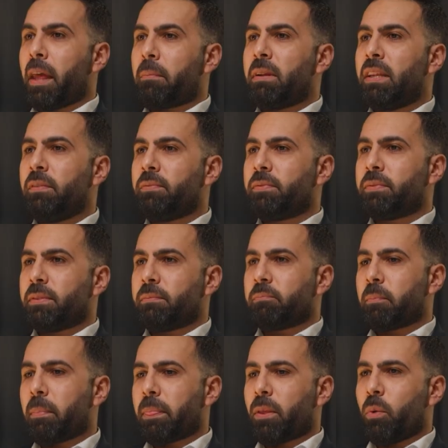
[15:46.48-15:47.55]
I believe
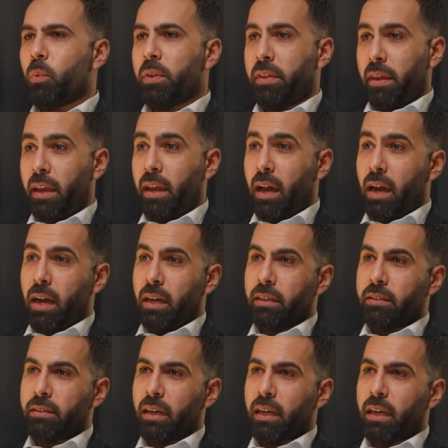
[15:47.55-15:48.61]
with
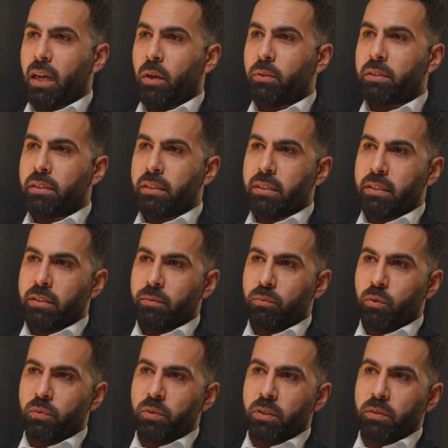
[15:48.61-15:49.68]
AI, accounting is
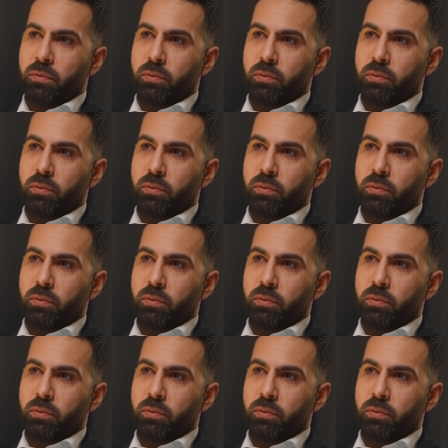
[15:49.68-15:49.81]
moving